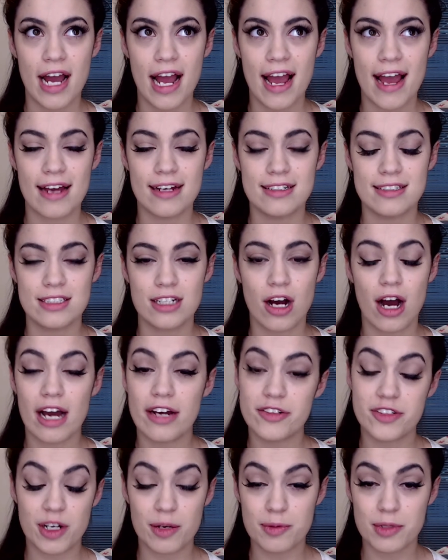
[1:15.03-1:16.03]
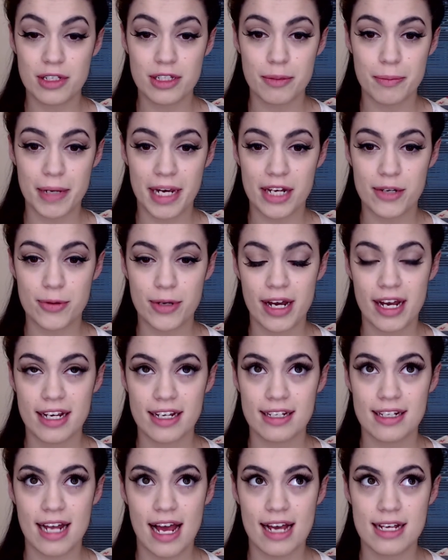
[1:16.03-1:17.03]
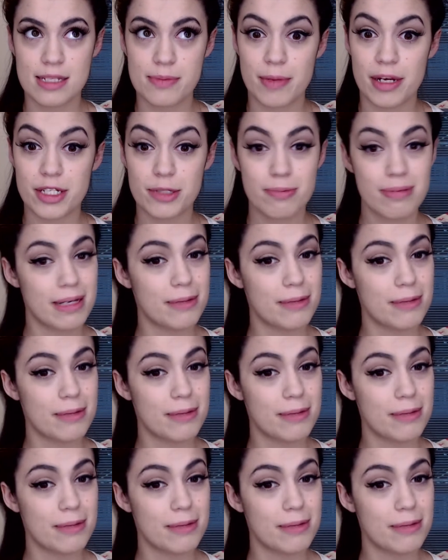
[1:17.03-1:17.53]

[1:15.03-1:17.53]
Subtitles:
and I jumped on the bandwagon as many